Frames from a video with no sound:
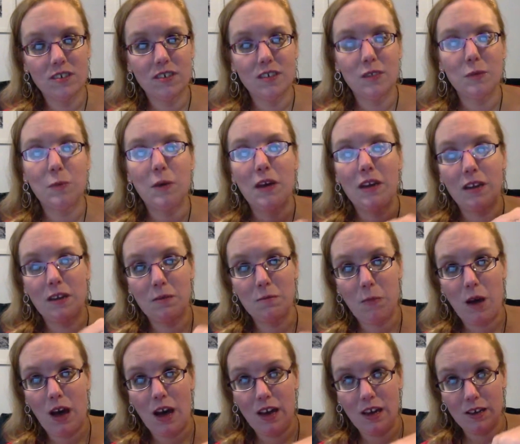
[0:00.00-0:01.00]
expanding
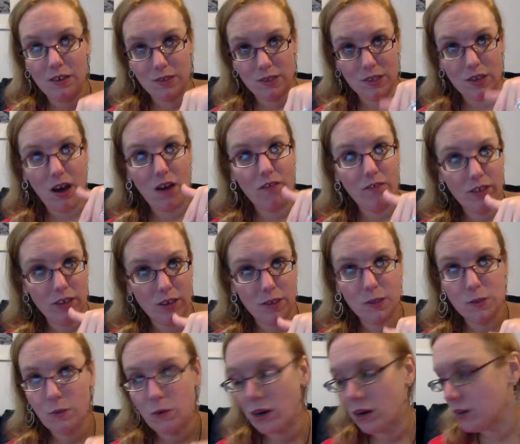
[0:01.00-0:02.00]
my
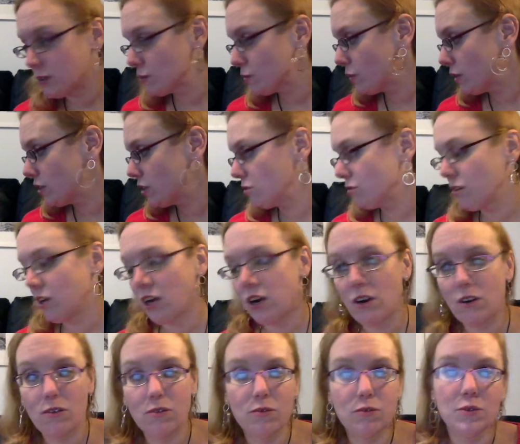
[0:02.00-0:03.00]
esophagus where it's way too
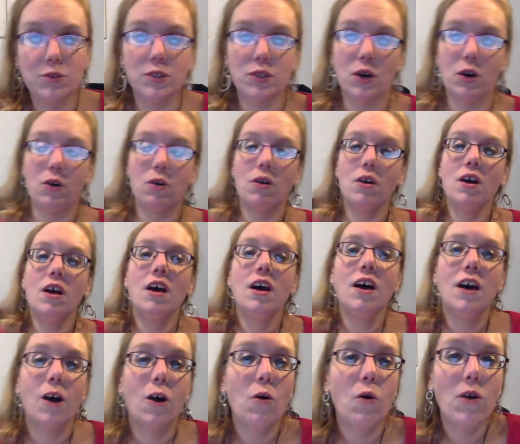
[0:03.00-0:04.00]
narrow. So
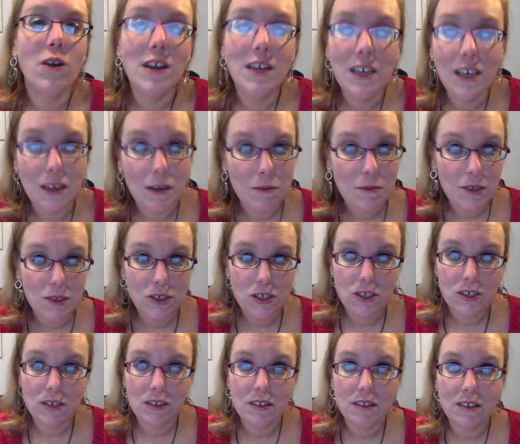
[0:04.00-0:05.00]
according to him, this
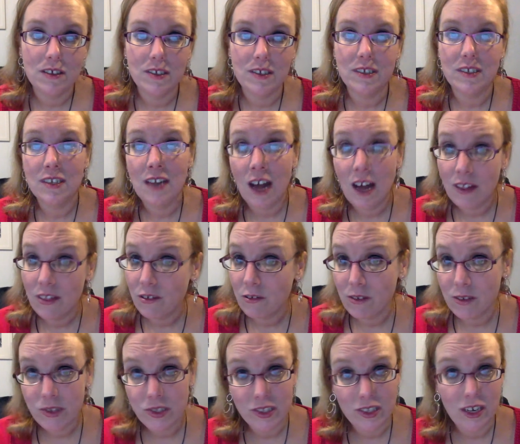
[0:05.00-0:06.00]
is not the
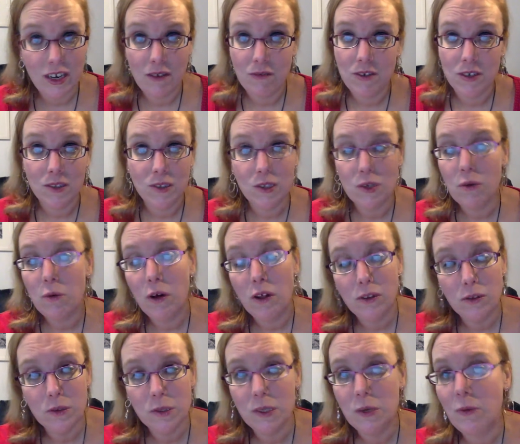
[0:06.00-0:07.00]
reason that I've done so well
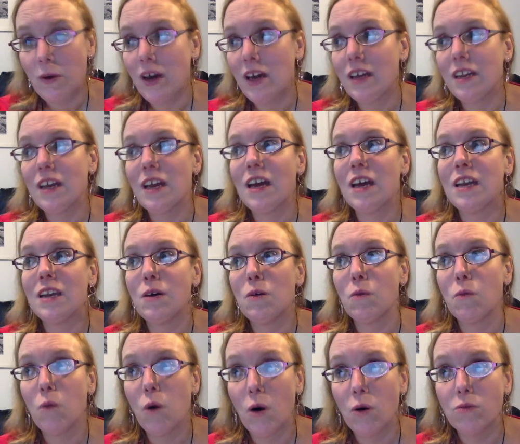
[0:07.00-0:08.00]
losing weight, and it
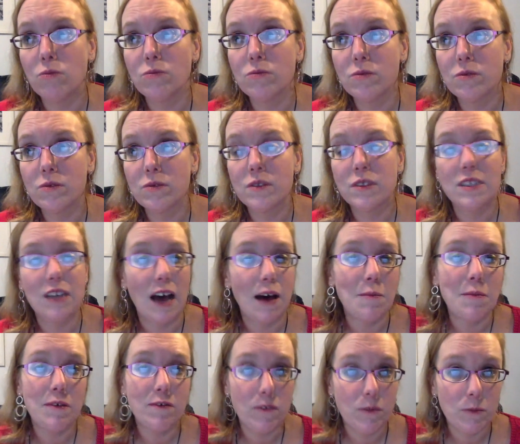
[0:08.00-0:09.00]
won't
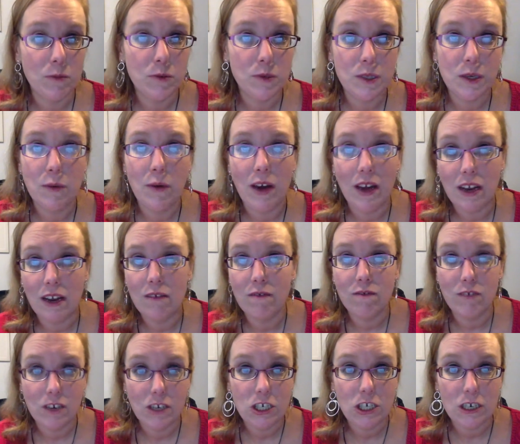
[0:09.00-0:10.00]
stop me from losing weight and
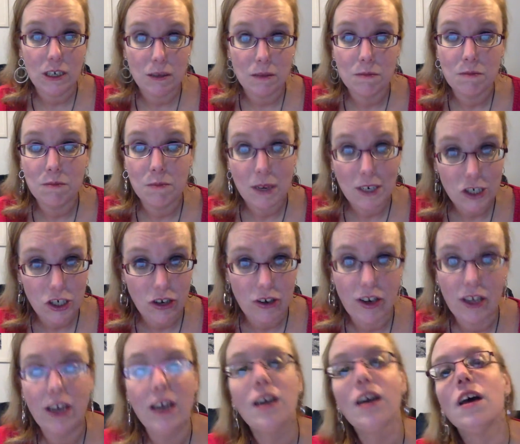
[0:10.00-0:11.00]
finishing my
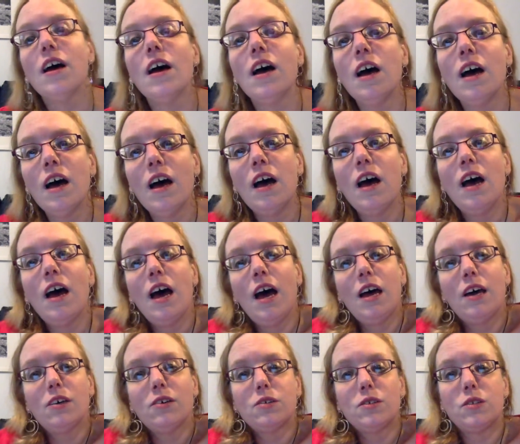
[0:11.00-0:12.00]
journey.
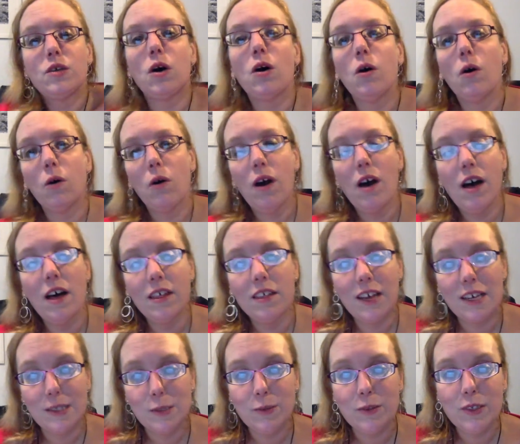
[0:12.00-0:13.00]
So
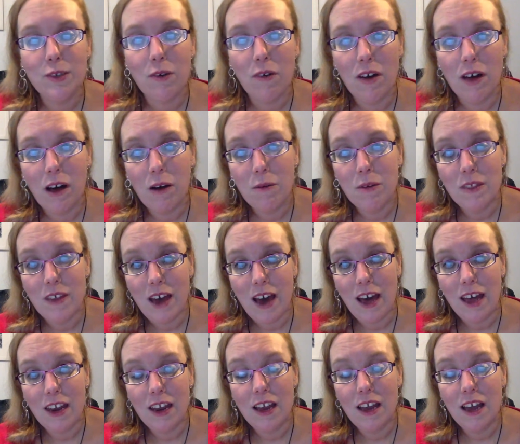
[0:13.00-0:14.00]
that's what's going on with that.